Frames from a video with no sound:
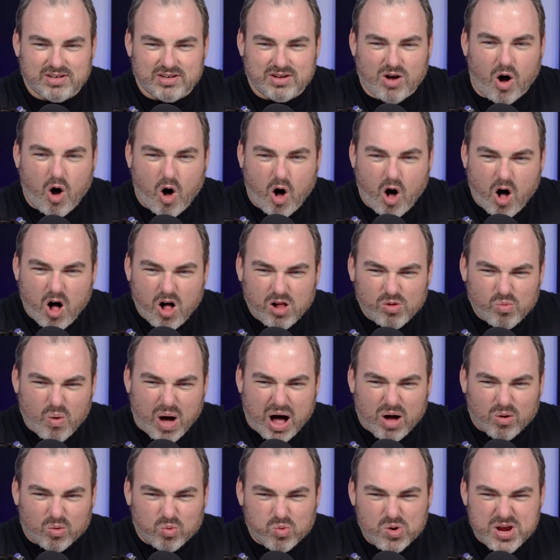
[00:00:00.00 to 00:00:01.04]
All
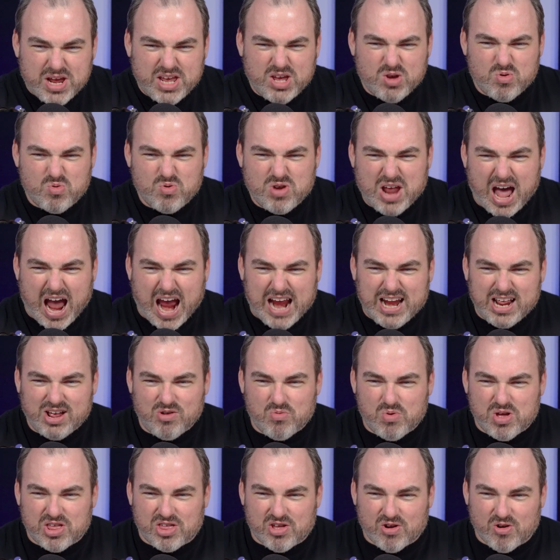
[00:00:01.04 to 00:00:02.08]
while reuniting
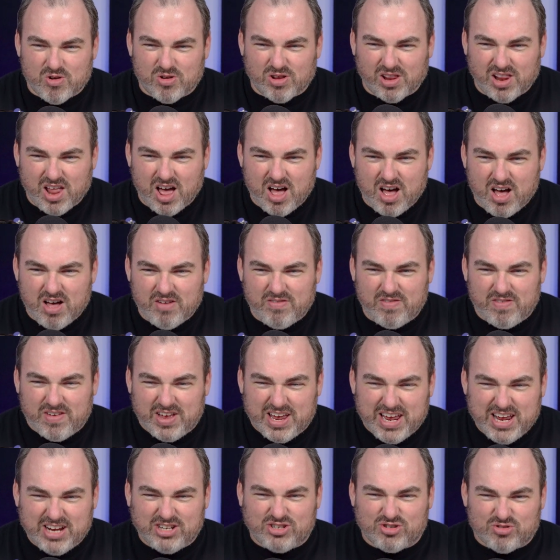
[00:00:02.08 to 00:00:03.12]
with her love
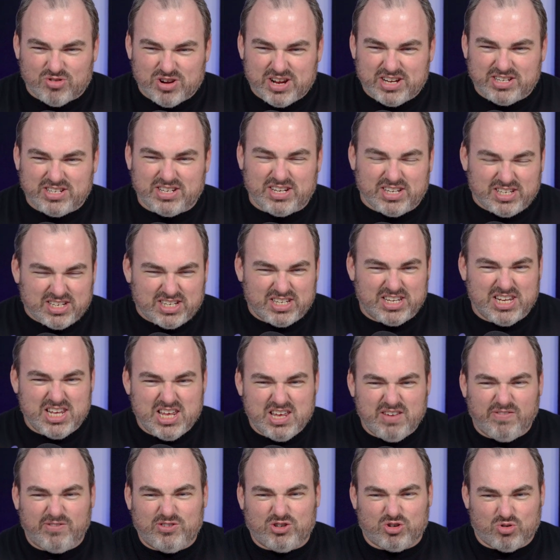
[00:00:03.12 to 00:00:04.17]
interest,
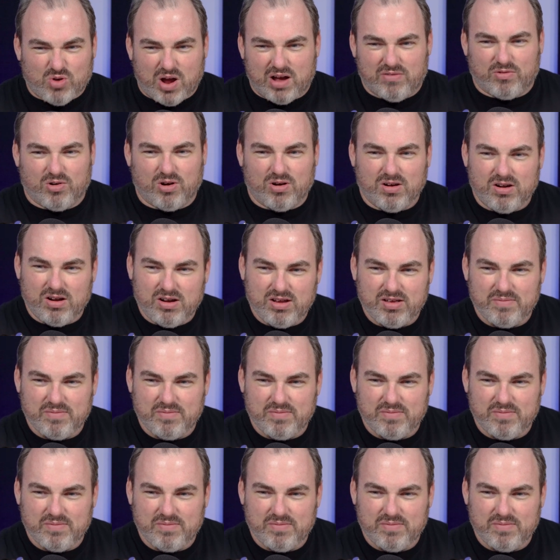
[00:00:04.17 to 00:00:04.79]
Steve Trevor.